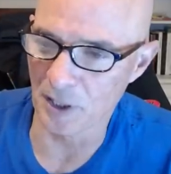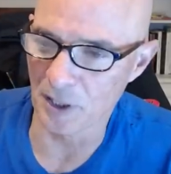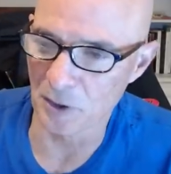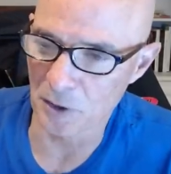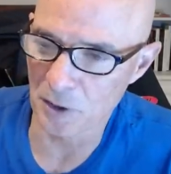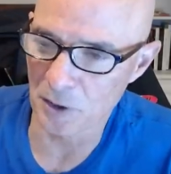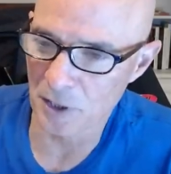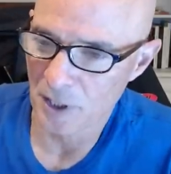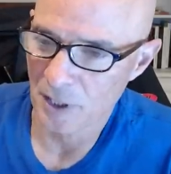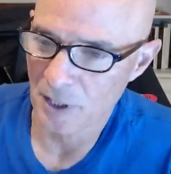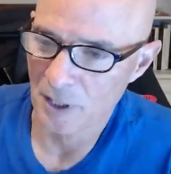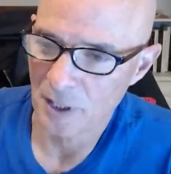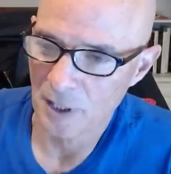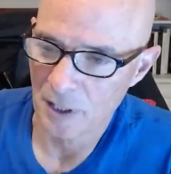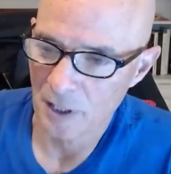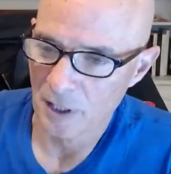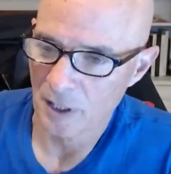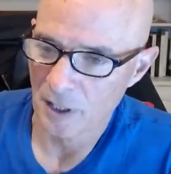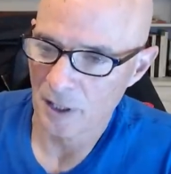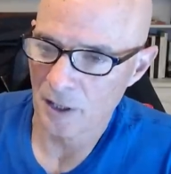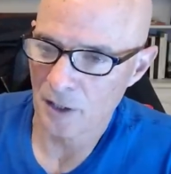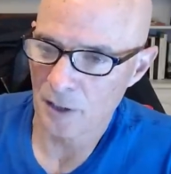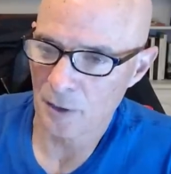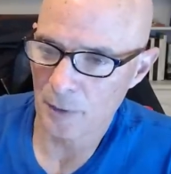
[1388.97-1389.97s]
colors
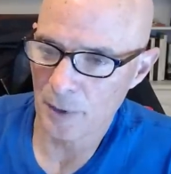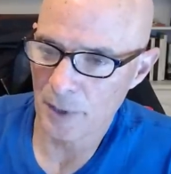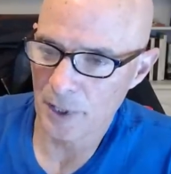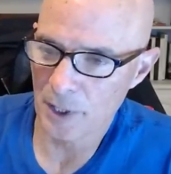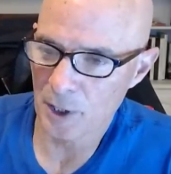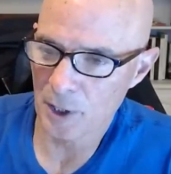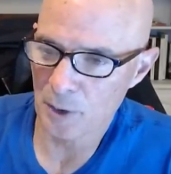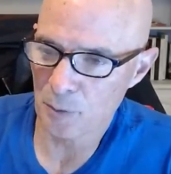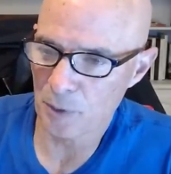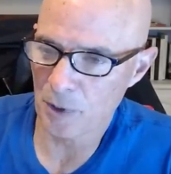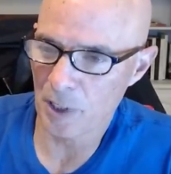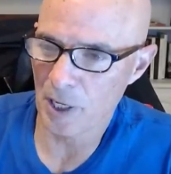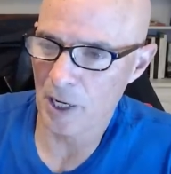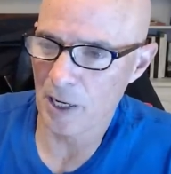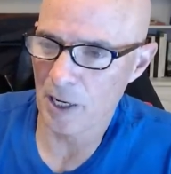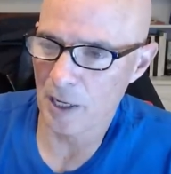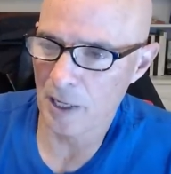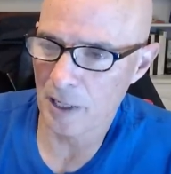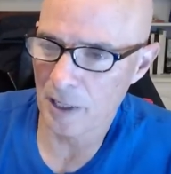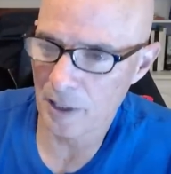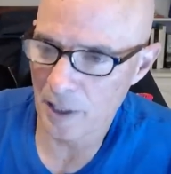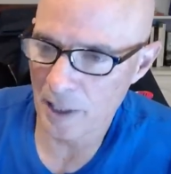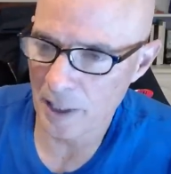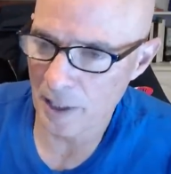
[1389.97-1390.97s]
Three inch prime
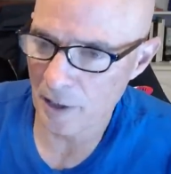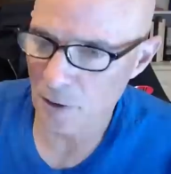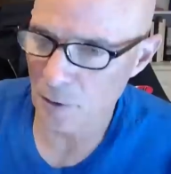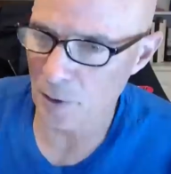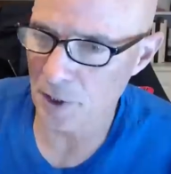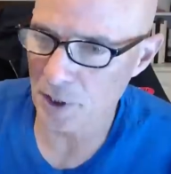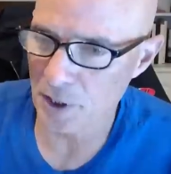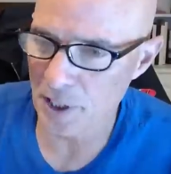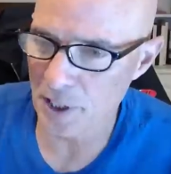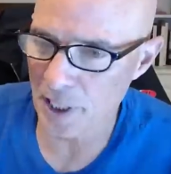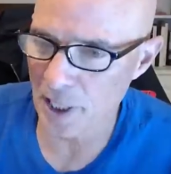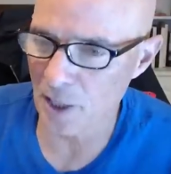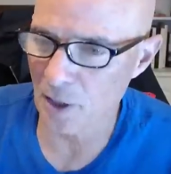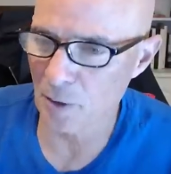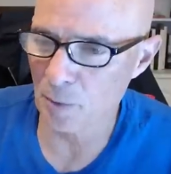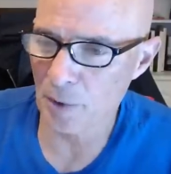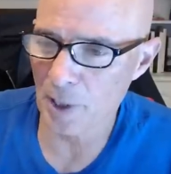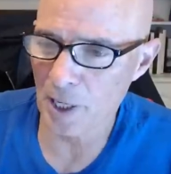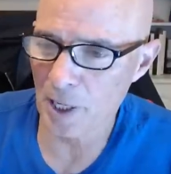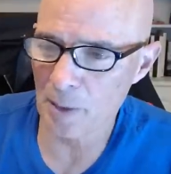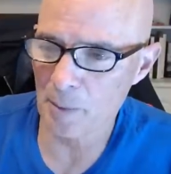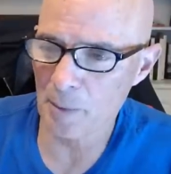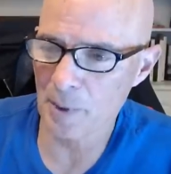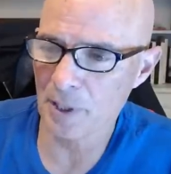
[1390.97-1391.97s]
three inch header
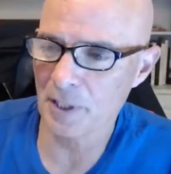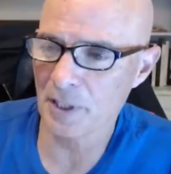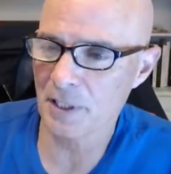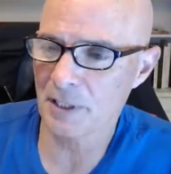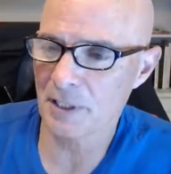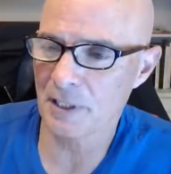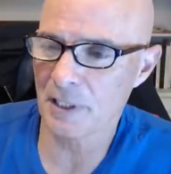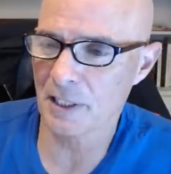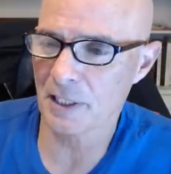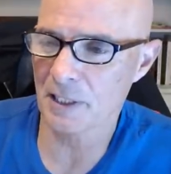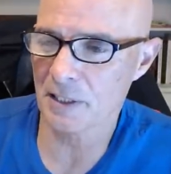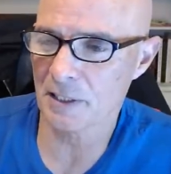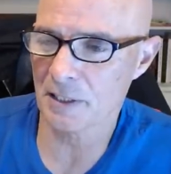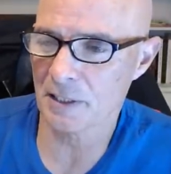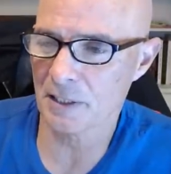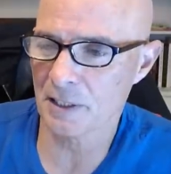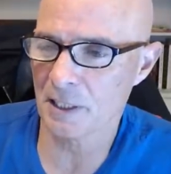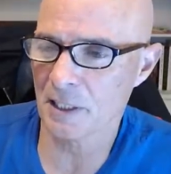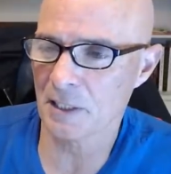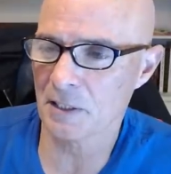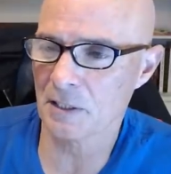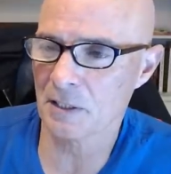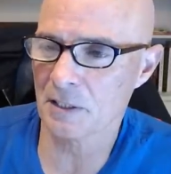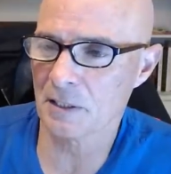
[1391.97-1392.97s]
primaries. That's
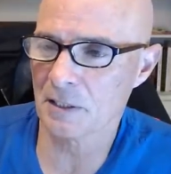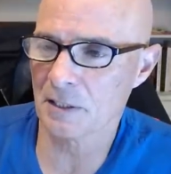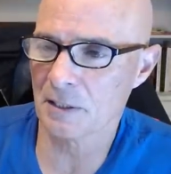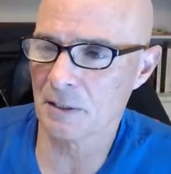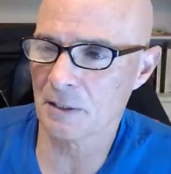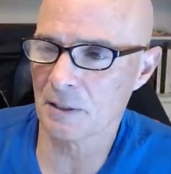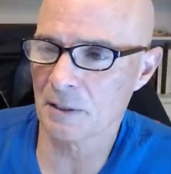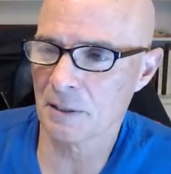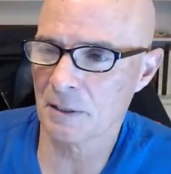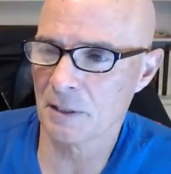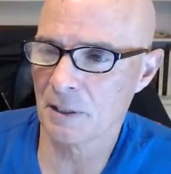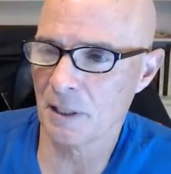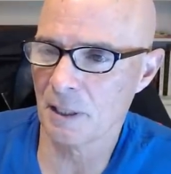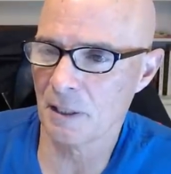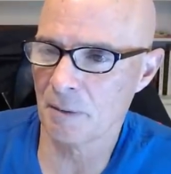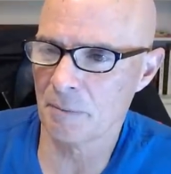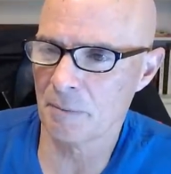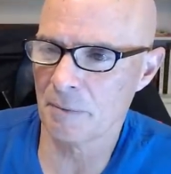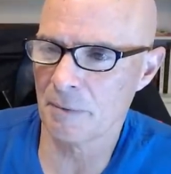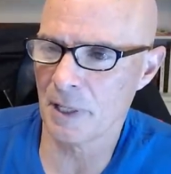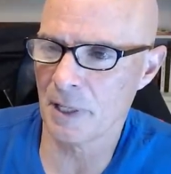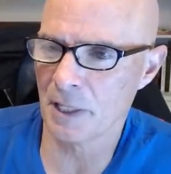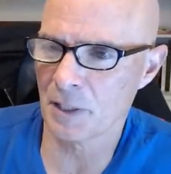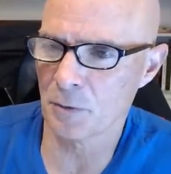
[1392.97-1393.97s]
that's
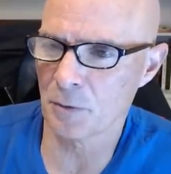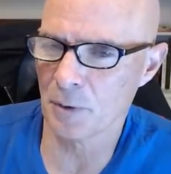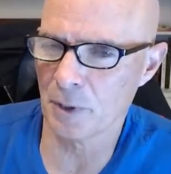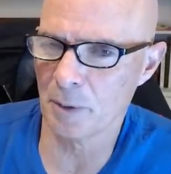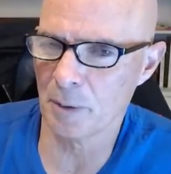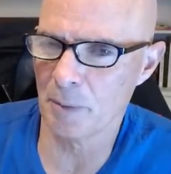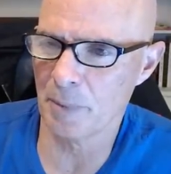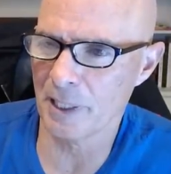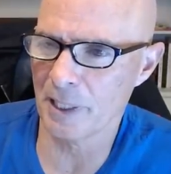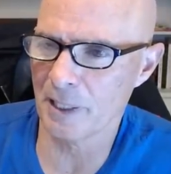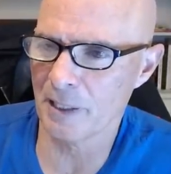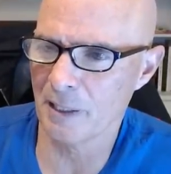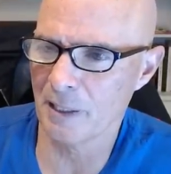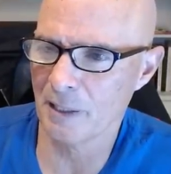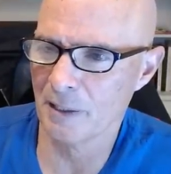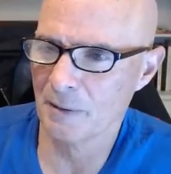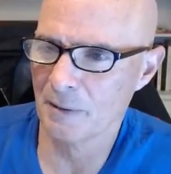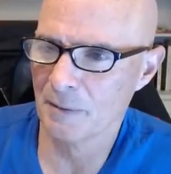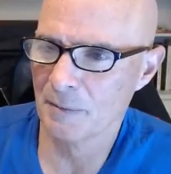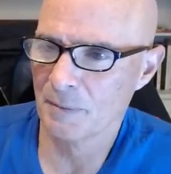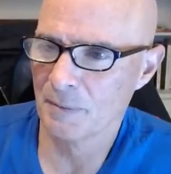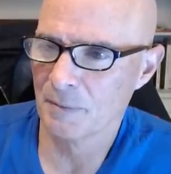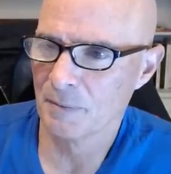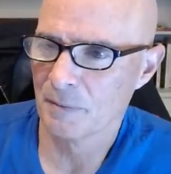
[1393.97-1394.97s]
that's really big.
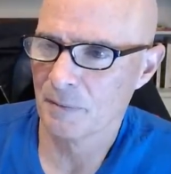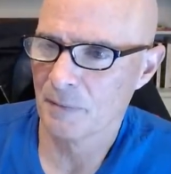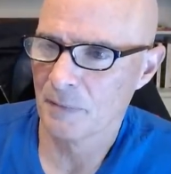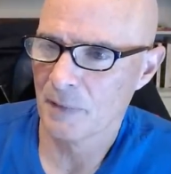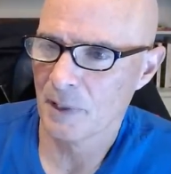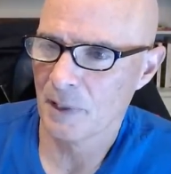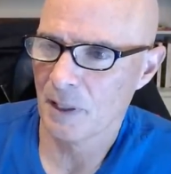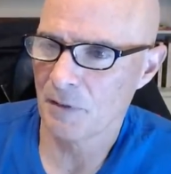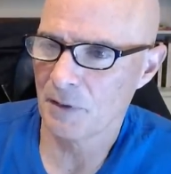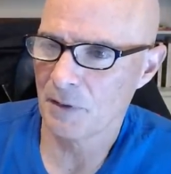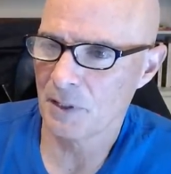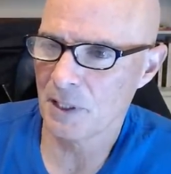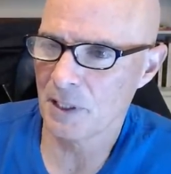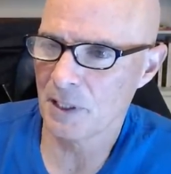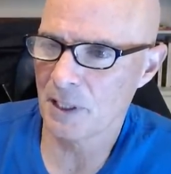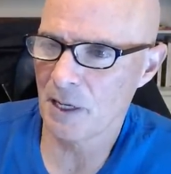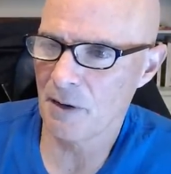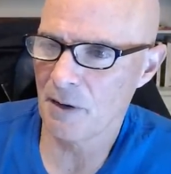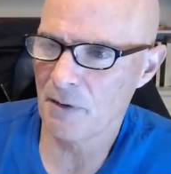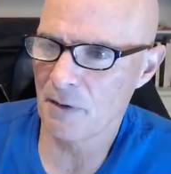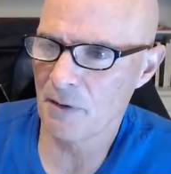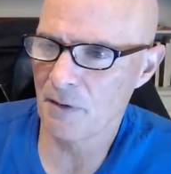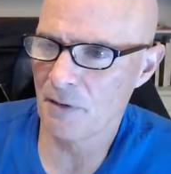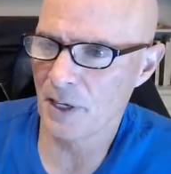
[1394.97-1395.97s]
Have you seen
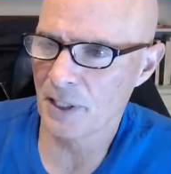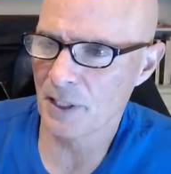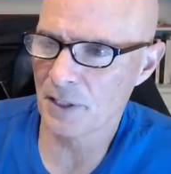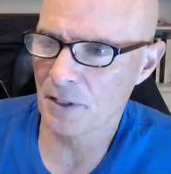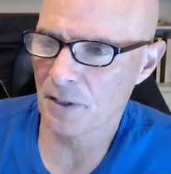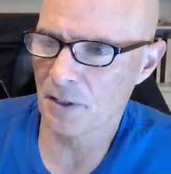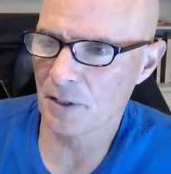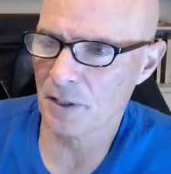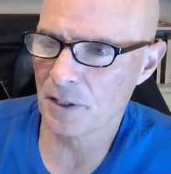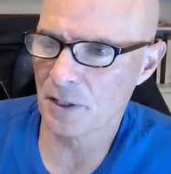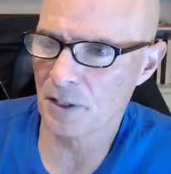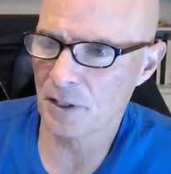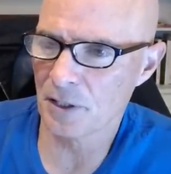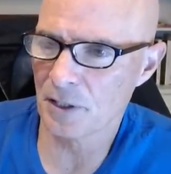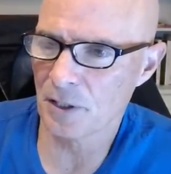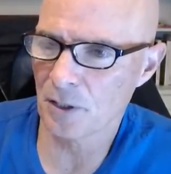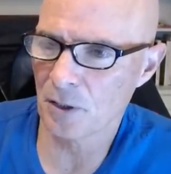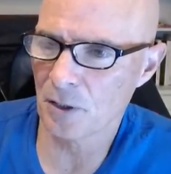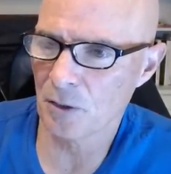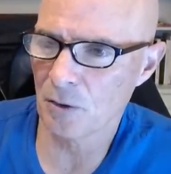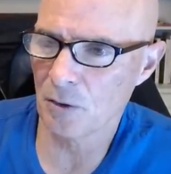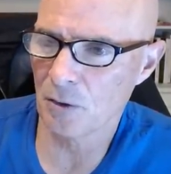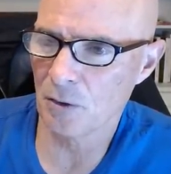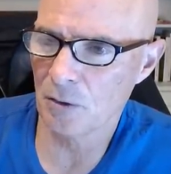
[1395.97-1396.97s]
David Vizard
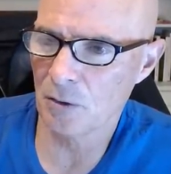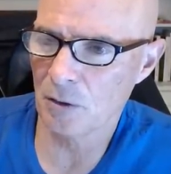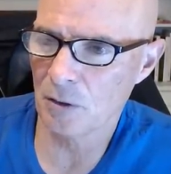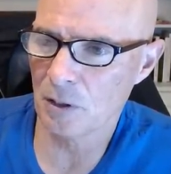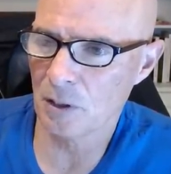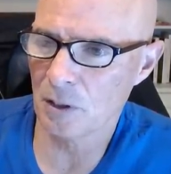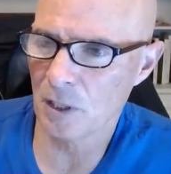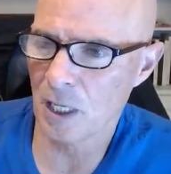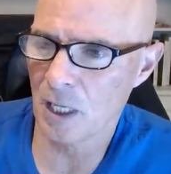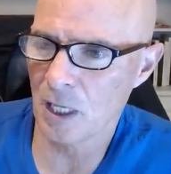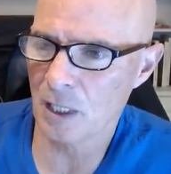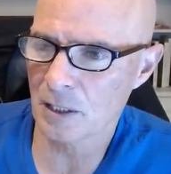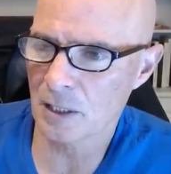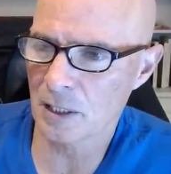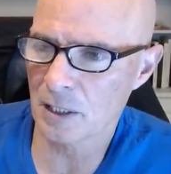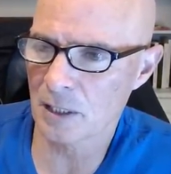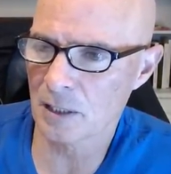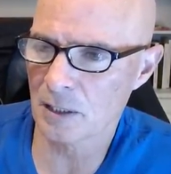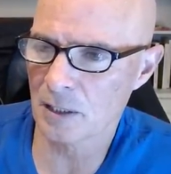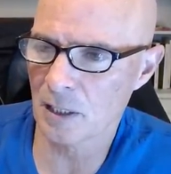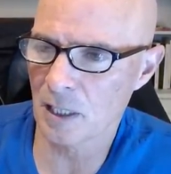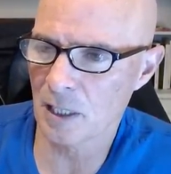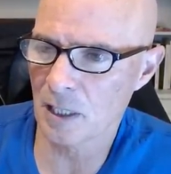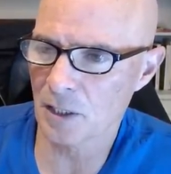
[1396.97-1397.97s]
zero loss
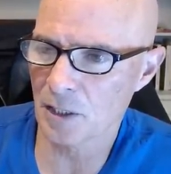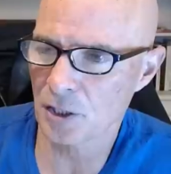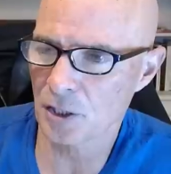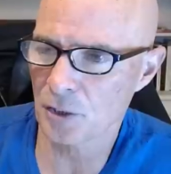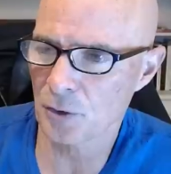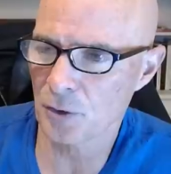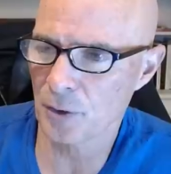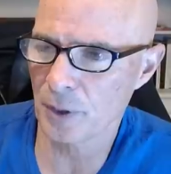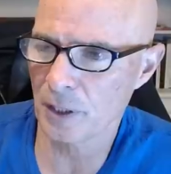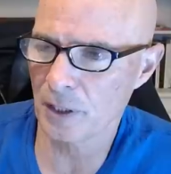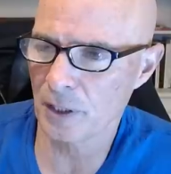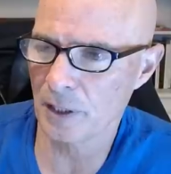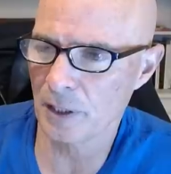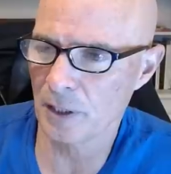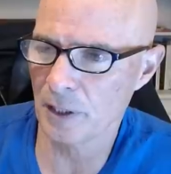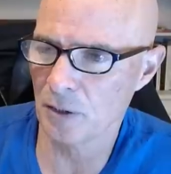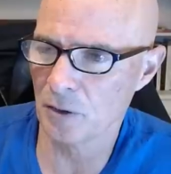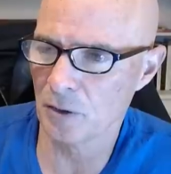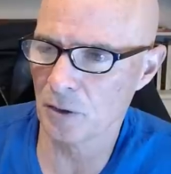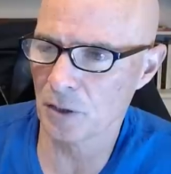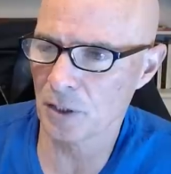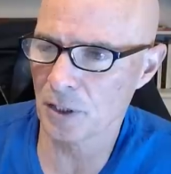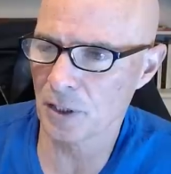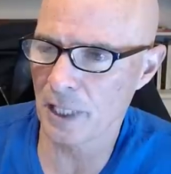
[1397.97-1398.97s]
exhaust street
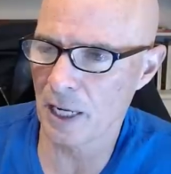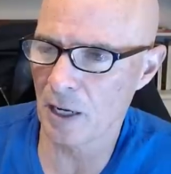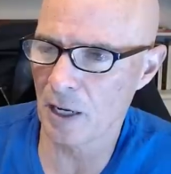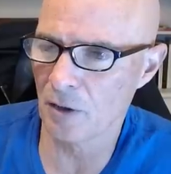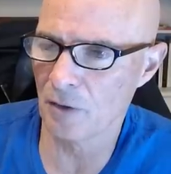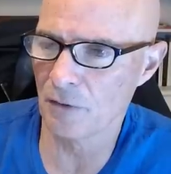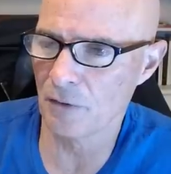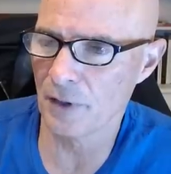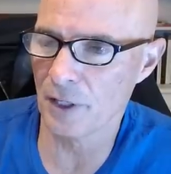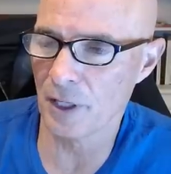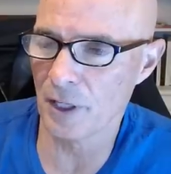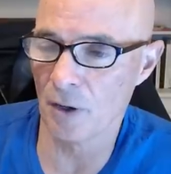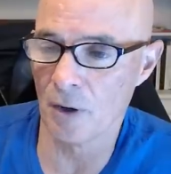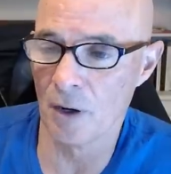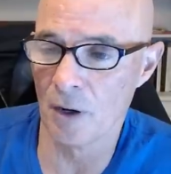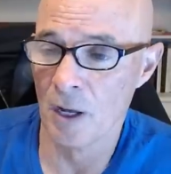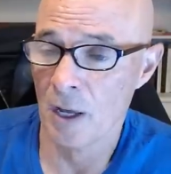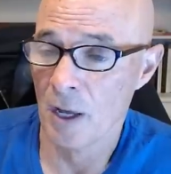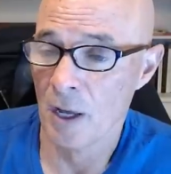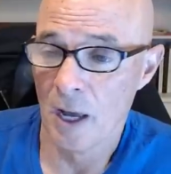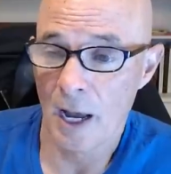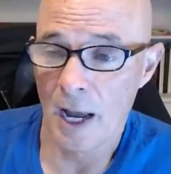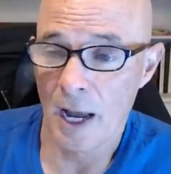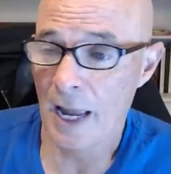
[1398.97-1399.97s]
legal sound video?
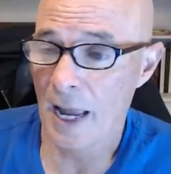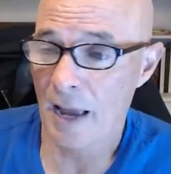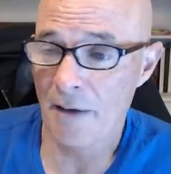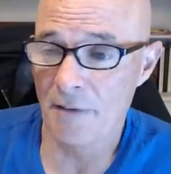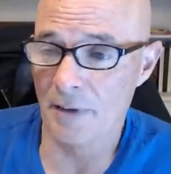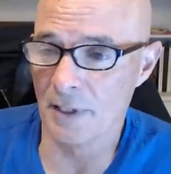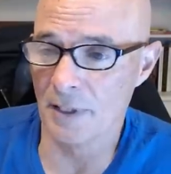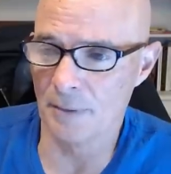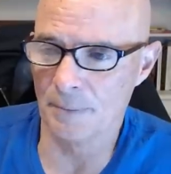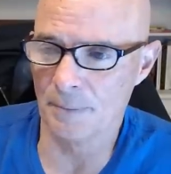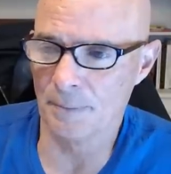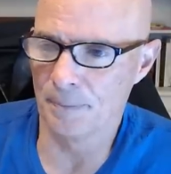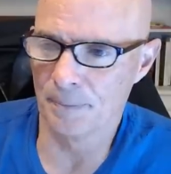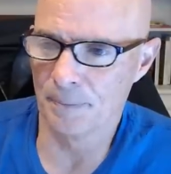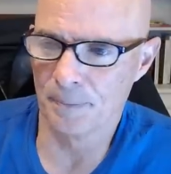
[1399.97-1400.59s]
I haven't.